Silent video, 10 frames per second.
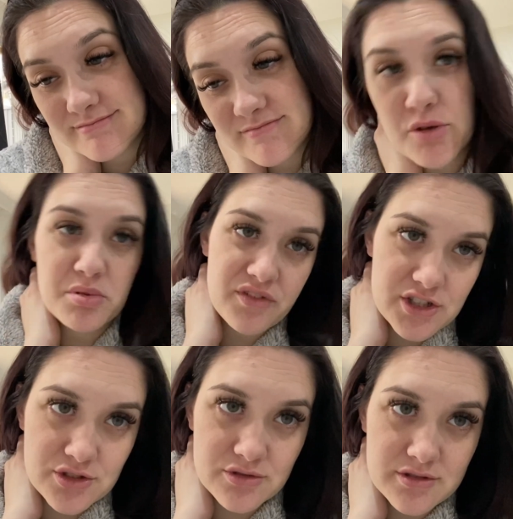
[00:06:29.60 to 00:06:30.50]
From
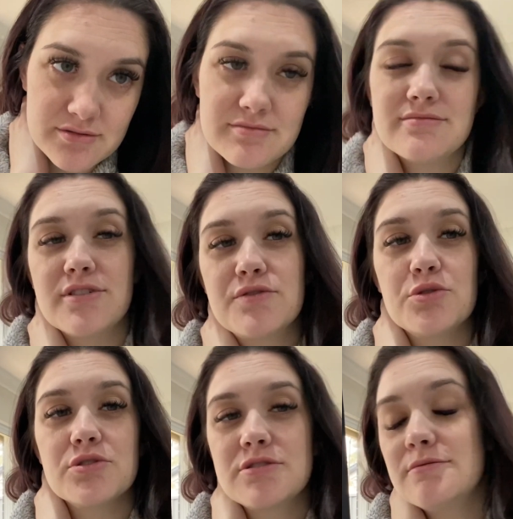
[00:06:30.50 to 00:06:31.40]
professionals, of
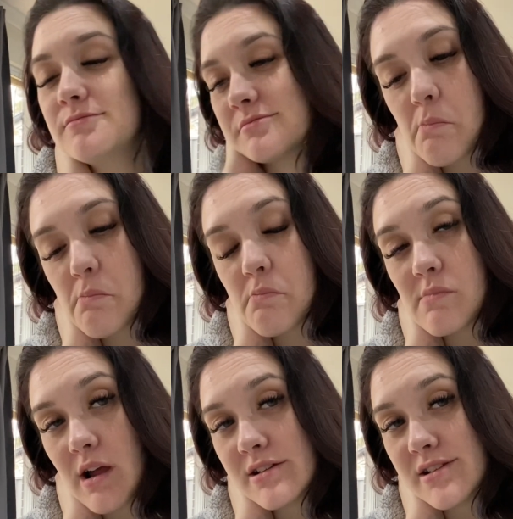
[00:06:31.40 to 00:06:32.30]
course.
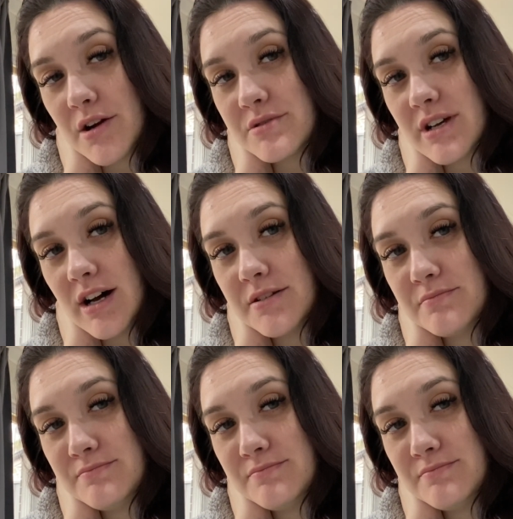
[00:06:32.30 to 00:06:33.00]
Last night was hard.